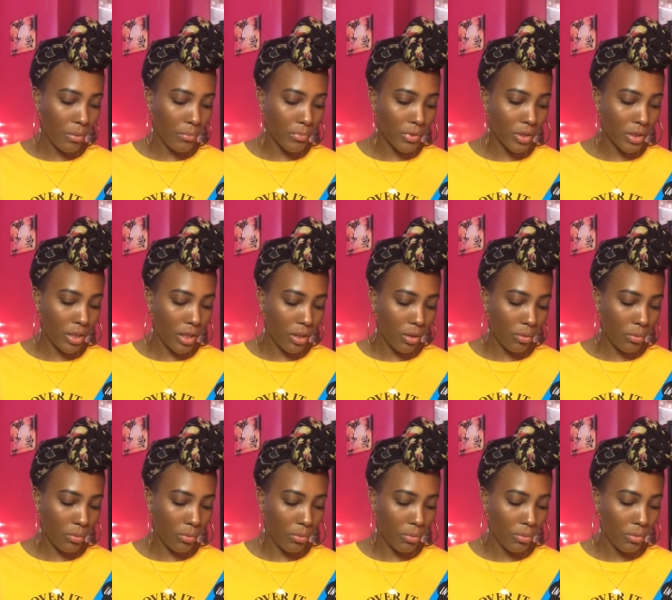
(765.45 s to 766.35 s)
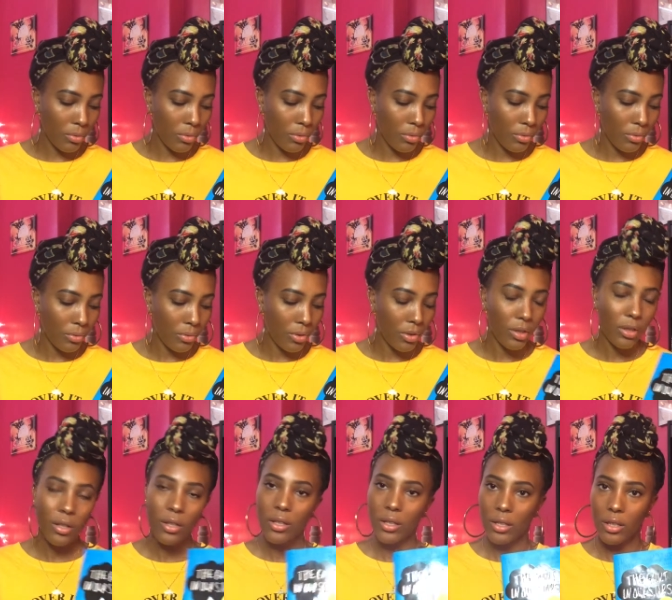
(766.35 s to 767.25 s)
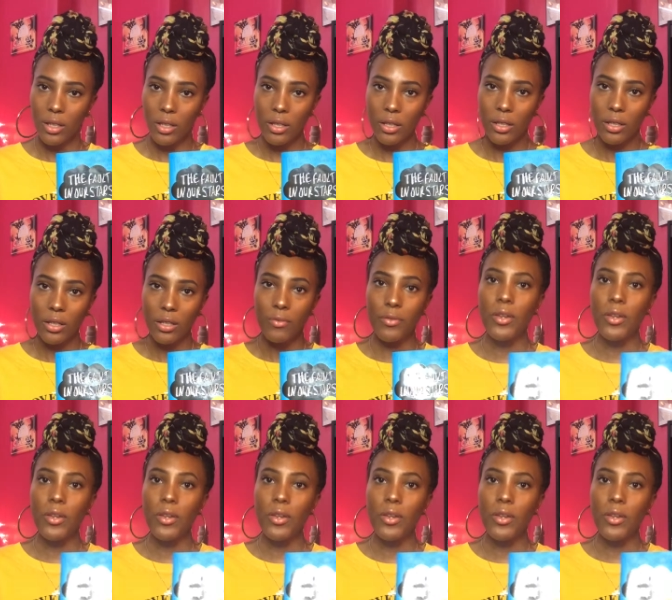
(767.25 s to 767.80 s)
So yeah.